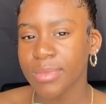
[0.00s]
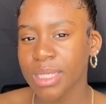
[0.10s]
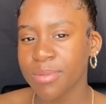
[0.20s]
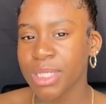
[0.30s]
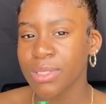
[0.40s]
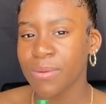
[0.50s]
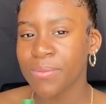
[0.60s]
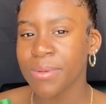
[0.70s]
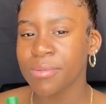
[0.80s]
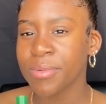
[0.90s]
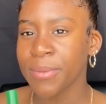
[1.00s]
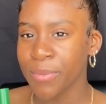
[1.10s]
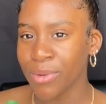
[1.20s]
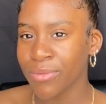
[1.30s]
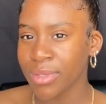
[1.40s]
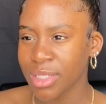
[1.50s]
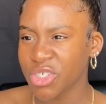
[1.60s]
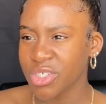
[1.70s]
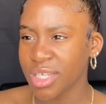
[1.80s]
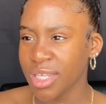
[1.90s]
be showing people be moving and
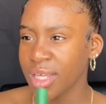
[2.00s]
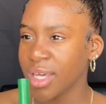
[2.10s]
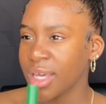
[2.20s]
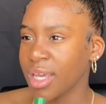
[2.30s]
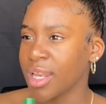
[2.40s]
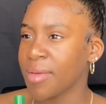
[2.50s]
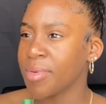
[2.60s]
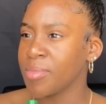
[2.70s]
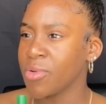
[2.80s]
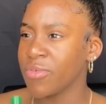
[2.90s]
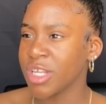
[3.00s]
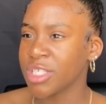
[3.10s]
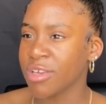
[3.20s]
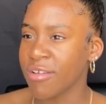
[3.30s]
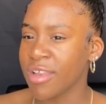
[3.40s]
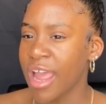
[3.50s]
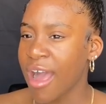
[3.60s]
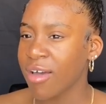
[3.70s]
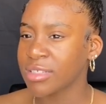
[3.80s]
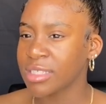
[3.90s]
shit, and they be moving in certain
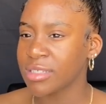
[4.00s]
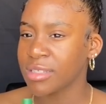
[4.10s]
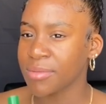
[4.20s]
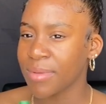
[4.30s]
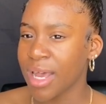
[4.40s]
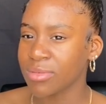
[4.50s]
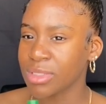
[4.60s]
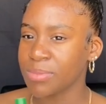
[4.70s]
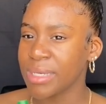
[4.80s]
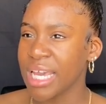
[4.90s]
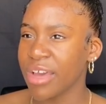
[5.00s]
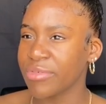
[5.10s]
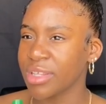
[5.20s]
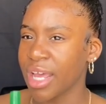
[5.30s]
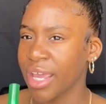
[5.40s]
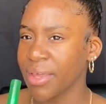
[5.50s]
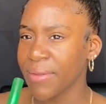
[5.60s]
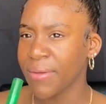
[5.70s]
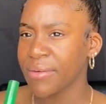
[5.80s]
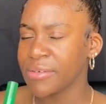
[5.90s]
houses, and them houses be having, like,
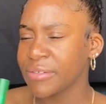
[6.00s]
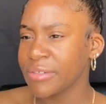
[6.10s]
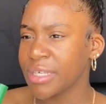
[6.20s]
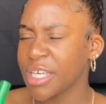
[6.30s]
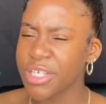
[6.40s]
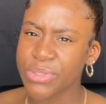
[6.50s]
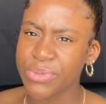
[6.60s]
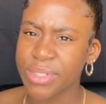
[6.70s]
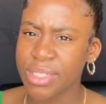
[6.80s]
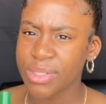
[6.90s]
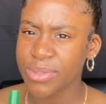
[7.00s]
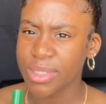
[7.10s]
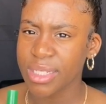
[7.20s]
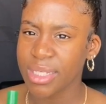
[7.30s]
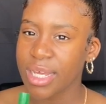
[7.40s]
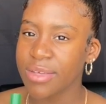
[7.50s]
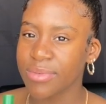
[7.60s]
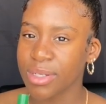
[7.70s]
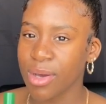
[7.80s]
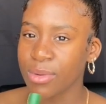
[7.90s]
history to it. Not
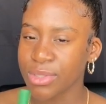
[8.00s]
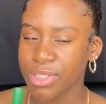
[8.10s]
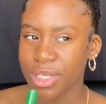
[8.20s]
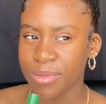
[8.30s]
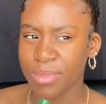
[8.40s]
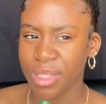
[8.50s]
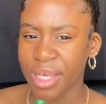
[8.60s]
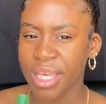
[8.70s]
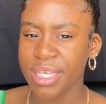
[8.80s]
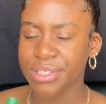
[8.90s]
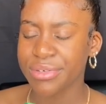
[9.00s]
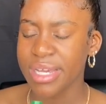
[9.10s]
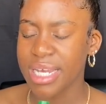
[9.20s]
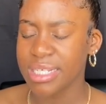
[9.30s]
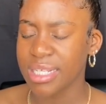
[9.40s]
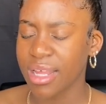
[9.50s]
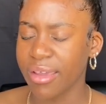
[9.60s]
even ghost shit, but, like, history as in,